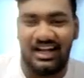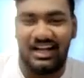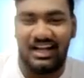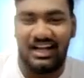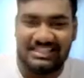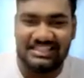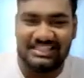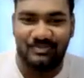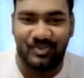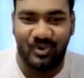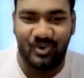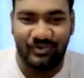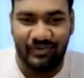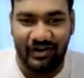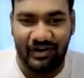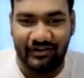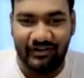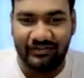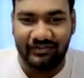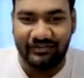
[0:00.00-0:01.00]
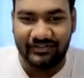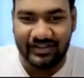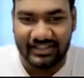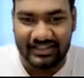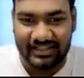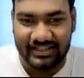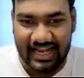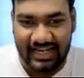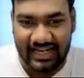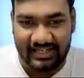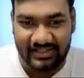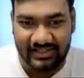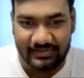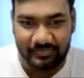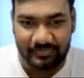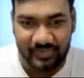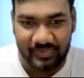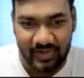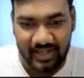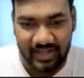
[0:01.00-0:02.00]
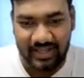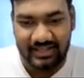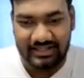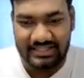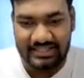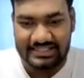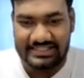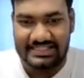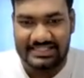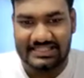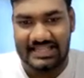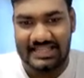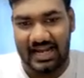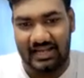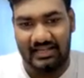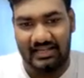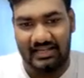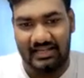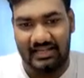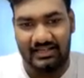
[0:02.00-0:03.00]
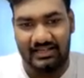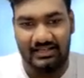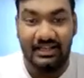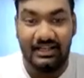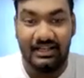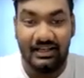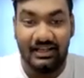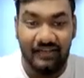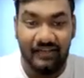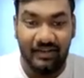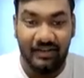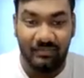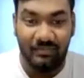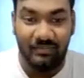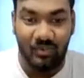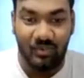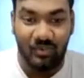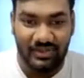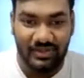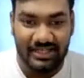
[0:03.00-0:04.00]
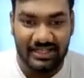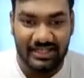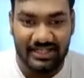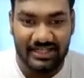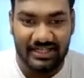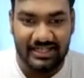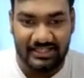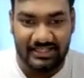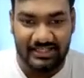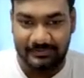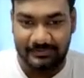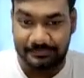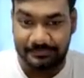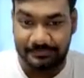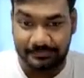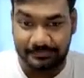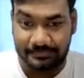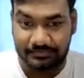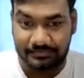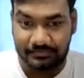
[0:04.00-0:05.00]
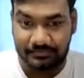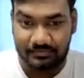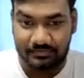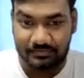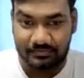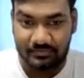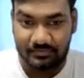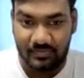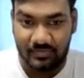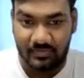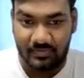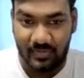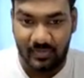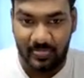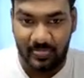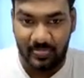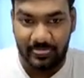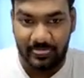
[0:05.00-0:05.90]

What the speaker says: This is proof of that. Okay, this is done. We'll move to the next one.